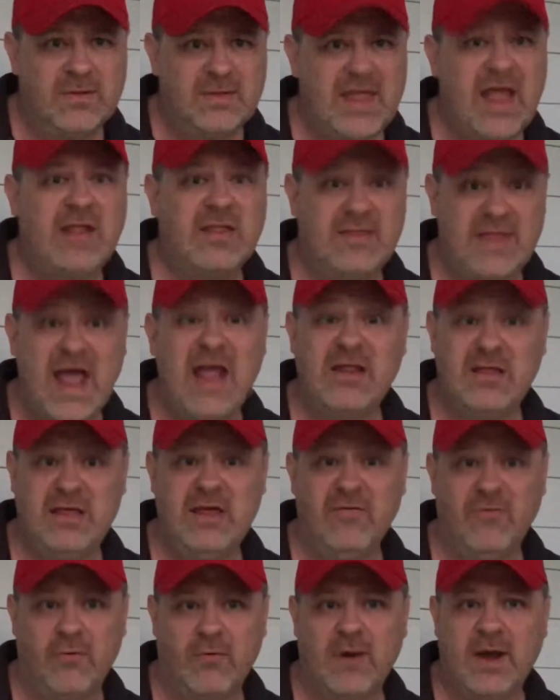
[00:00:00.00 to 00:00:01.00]
That's
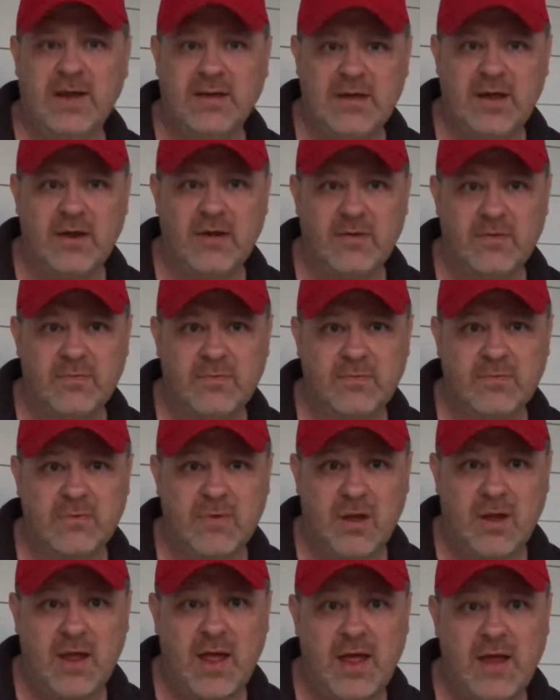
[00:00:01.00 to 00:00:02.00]
evil right there.
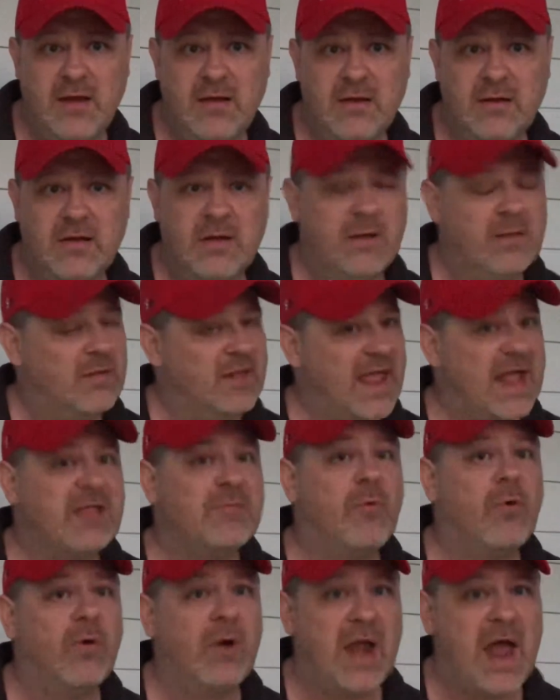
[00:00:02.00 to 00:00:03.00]
Okay? That's
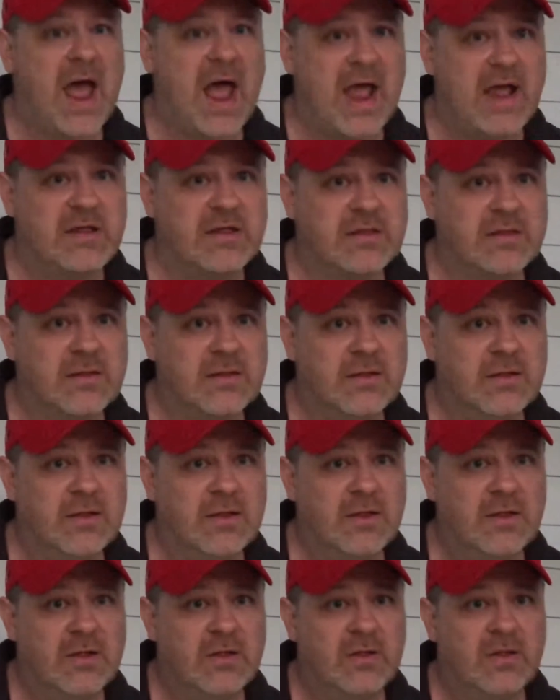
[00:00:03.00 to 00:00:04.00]
more lies.
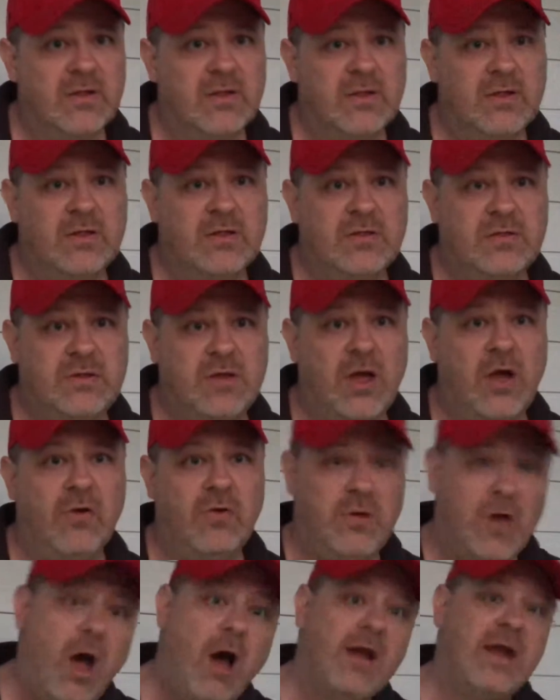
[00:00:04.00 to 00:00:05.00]
So
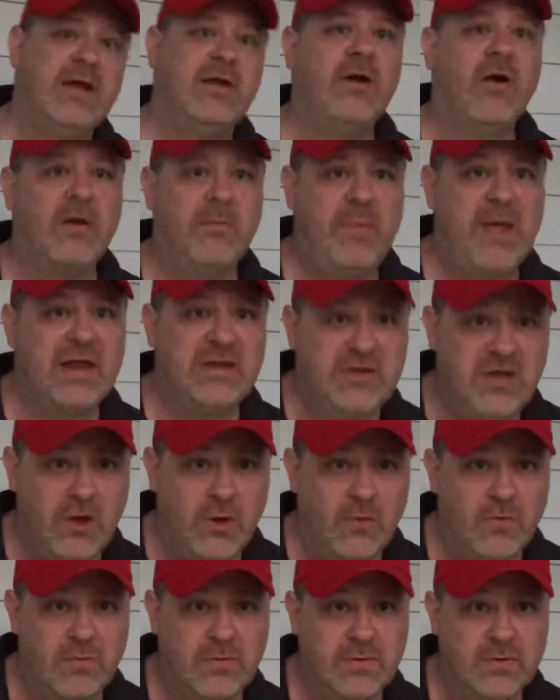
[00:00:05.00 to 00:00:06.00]
y'all need to go to bed
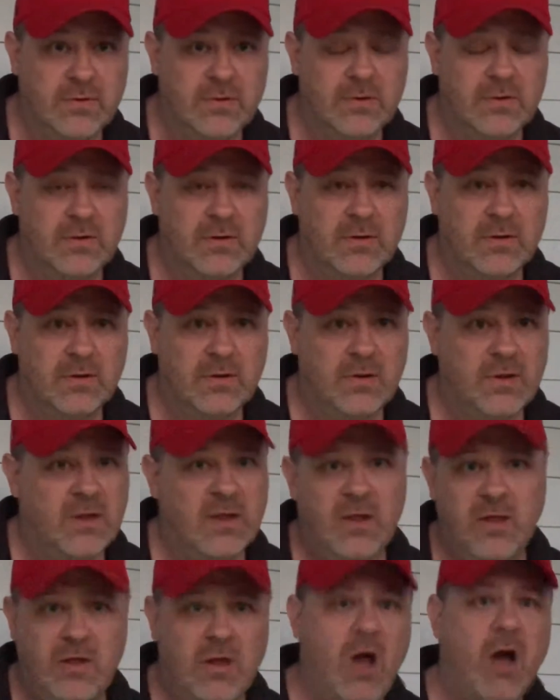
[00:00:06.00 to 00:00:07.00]
too.
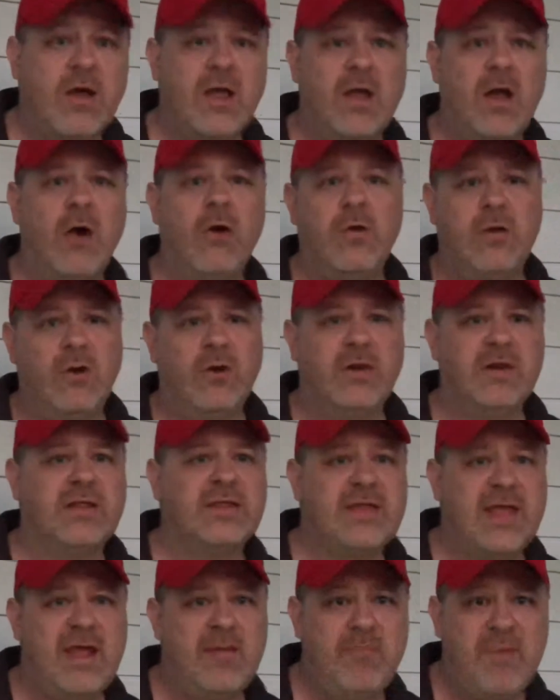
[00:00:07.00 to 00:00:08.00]
Y'all can go to the
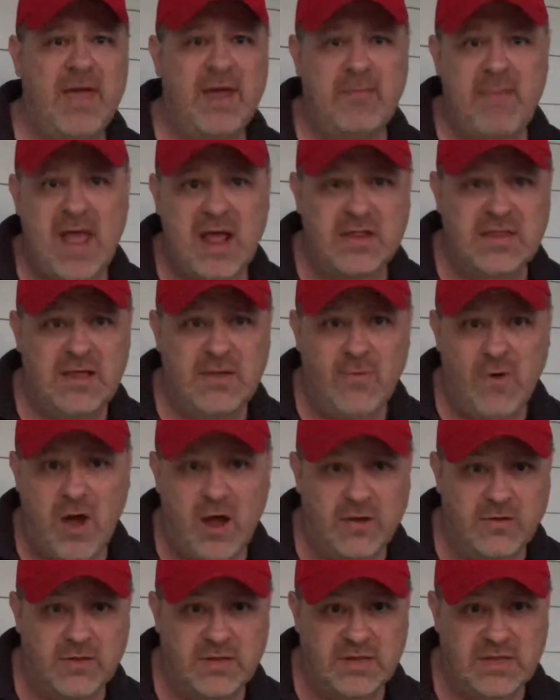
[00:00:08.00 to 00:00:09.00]
same bed Maxine
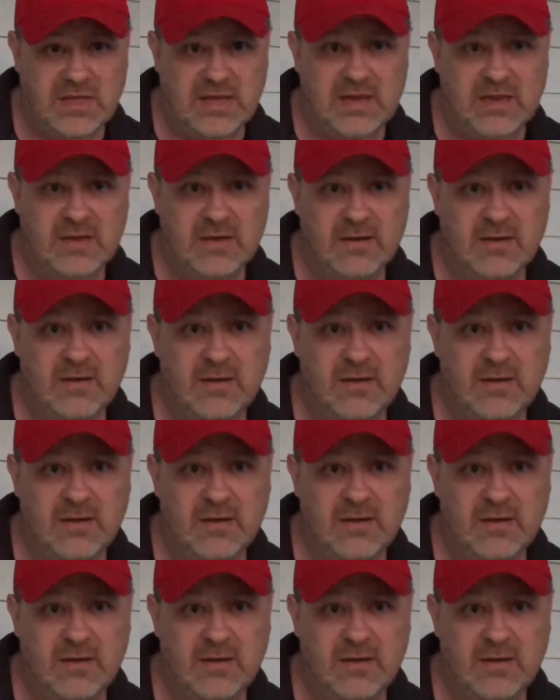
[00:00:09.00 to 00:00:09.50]
Waters is in.